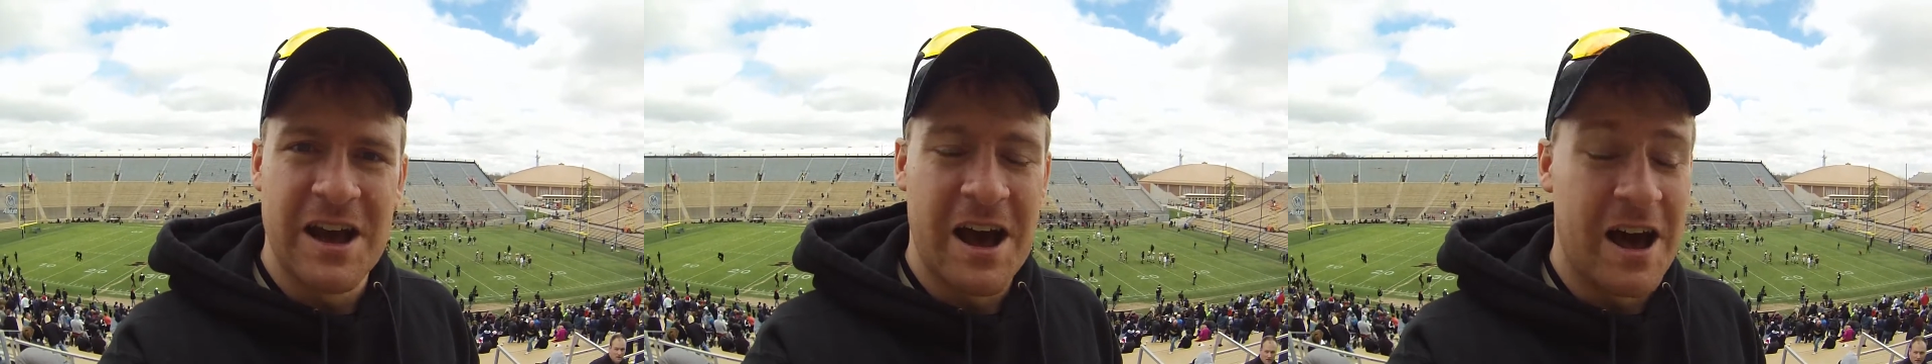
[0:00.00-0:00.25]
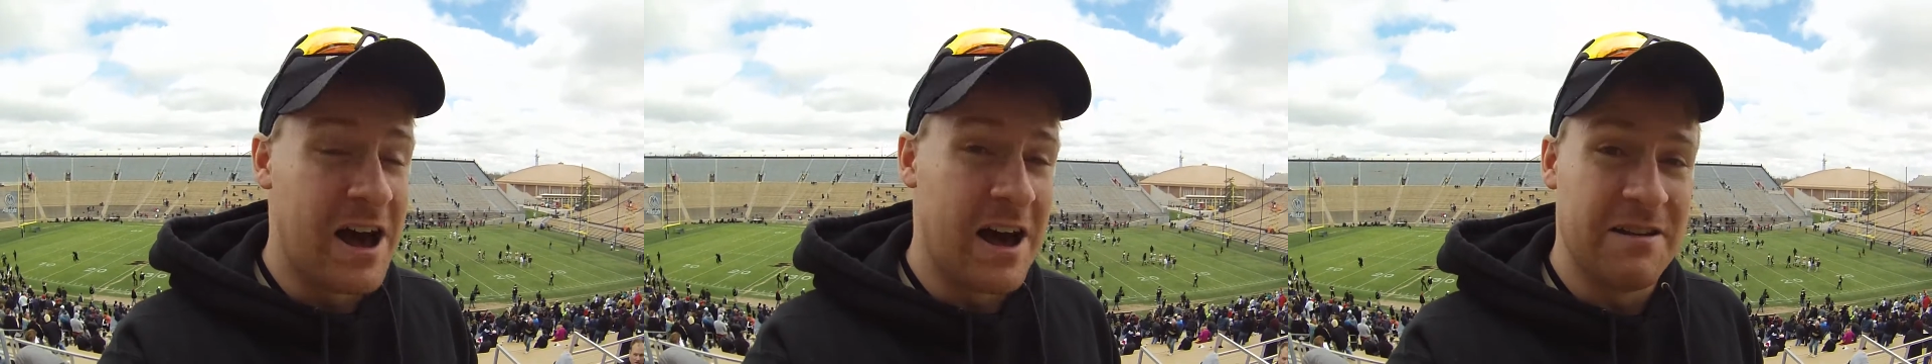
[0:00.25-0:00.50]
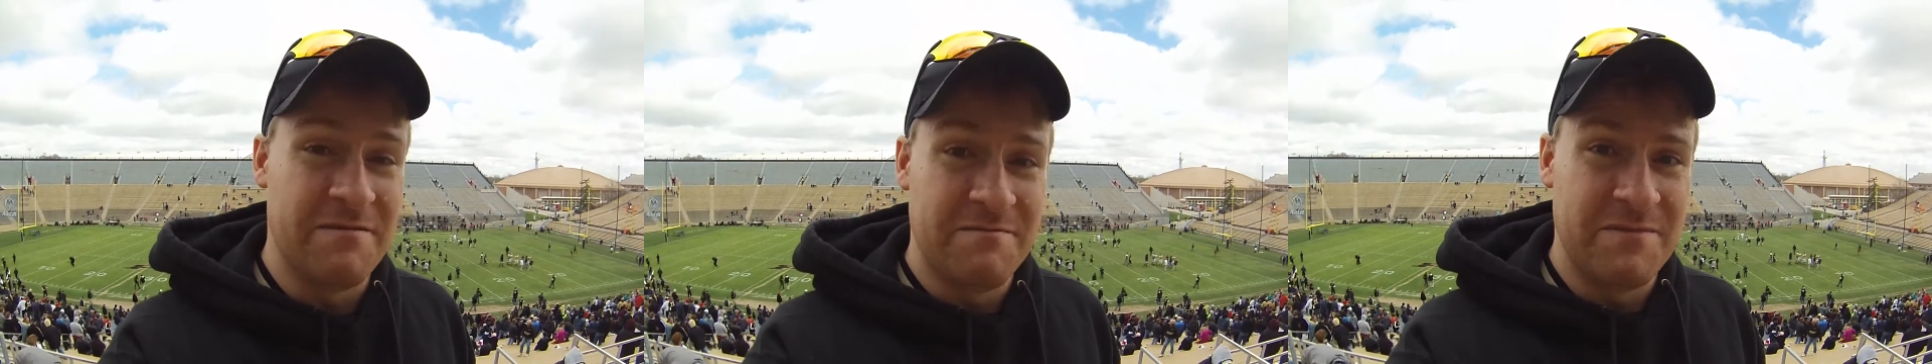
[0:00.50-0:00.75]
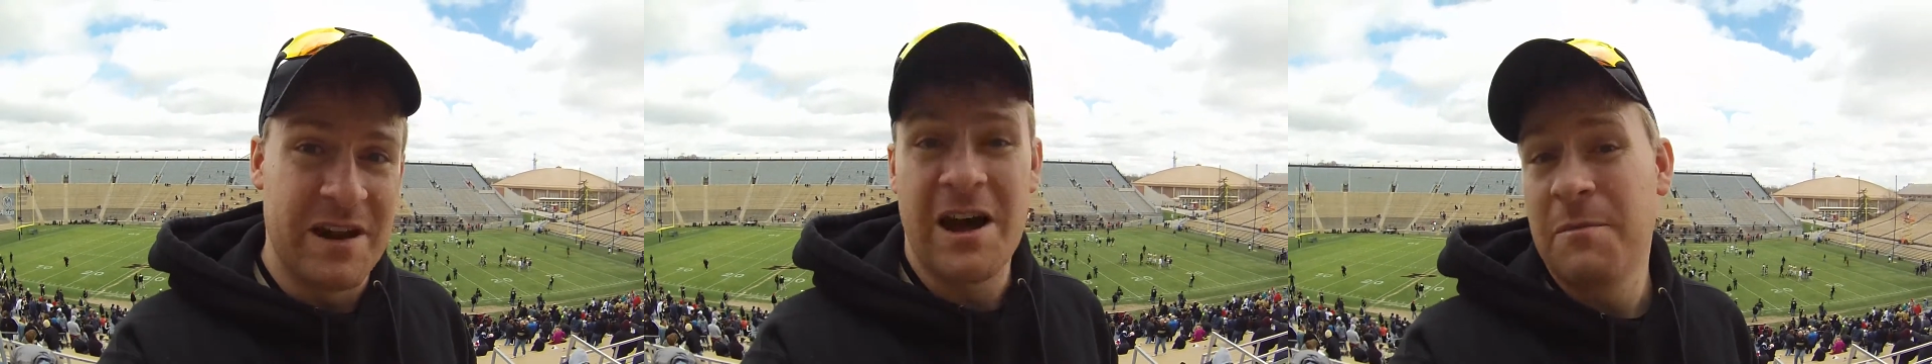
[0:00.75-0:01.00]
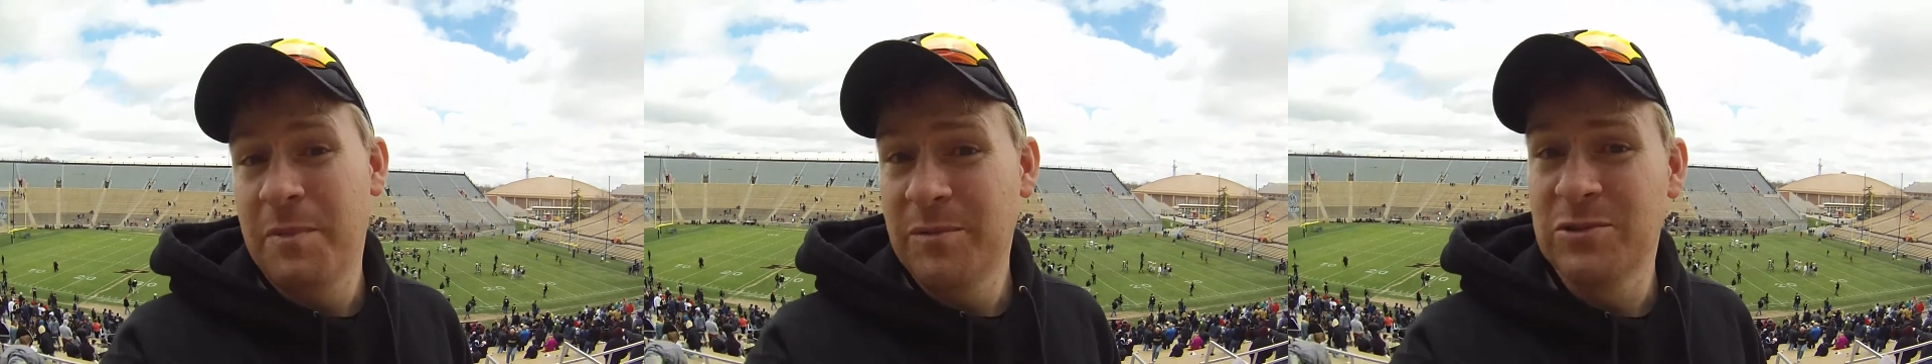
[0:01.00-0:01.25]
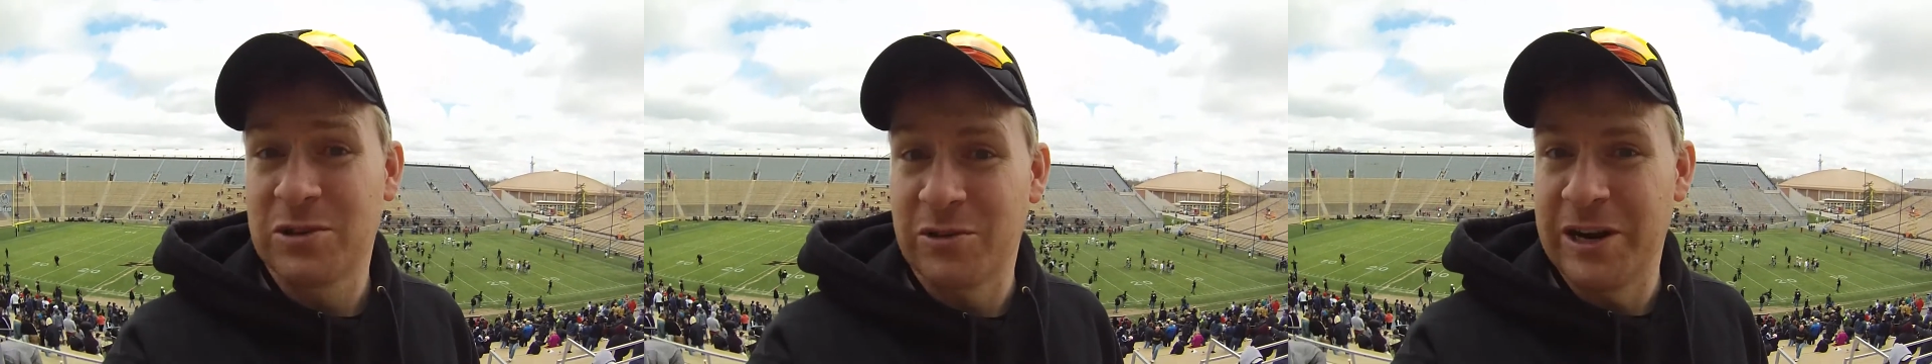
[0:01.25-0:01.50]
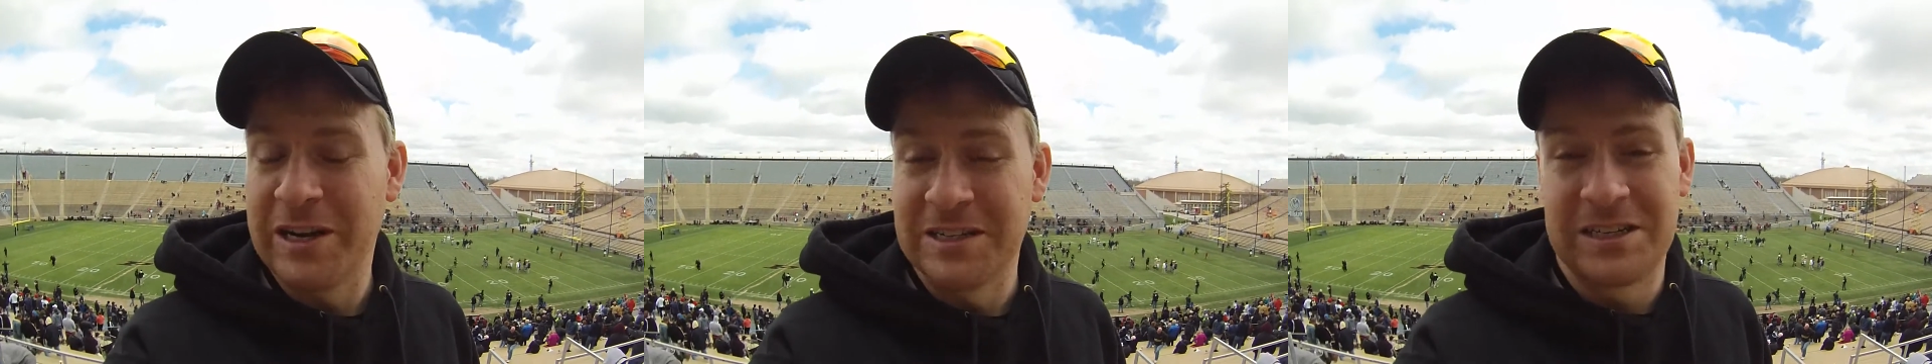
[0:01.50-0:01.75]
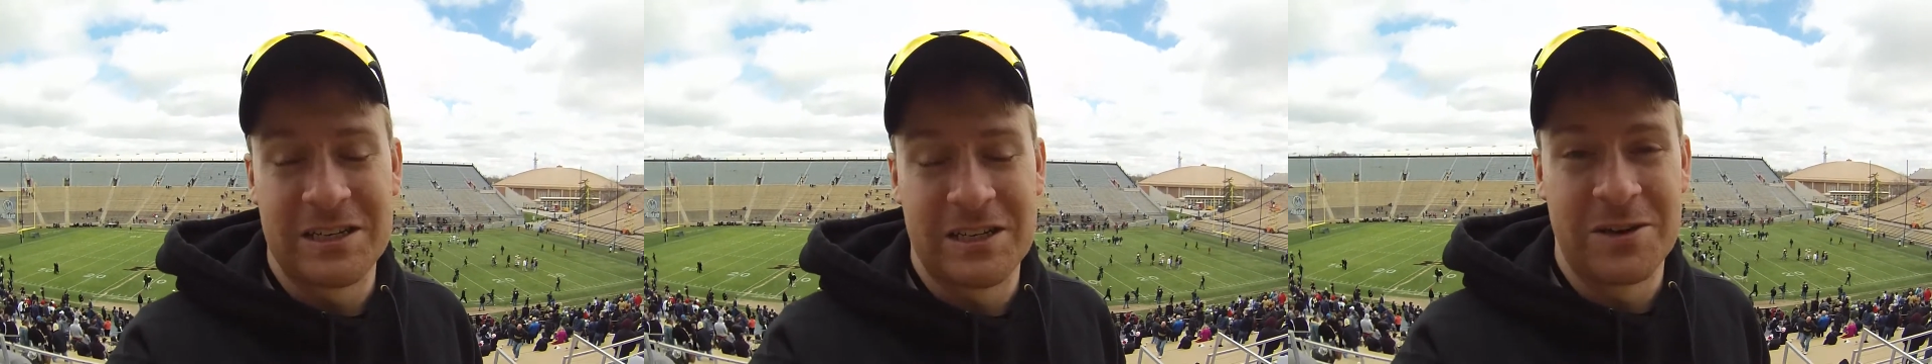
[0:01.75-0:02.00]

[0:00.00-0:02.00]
uh, non-bubble screens.